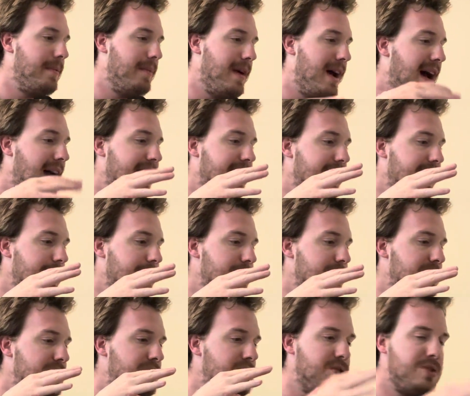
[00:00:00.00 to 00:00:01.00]
I
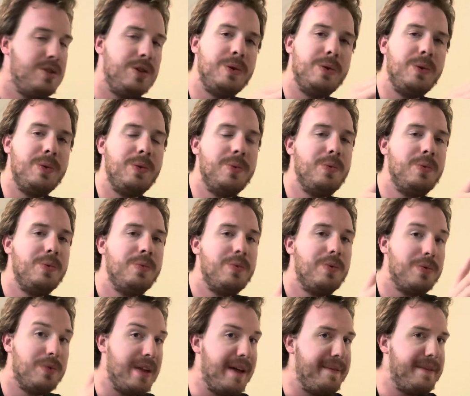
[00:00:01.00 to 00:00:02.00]
do
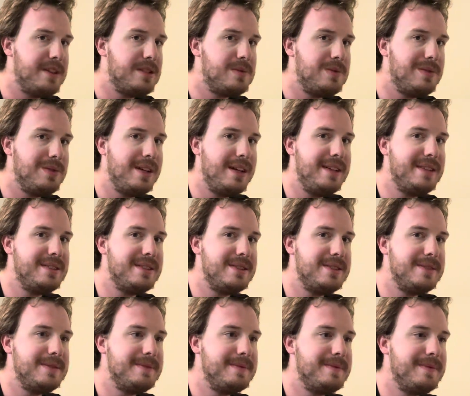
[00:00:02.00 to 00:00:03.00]
love this release.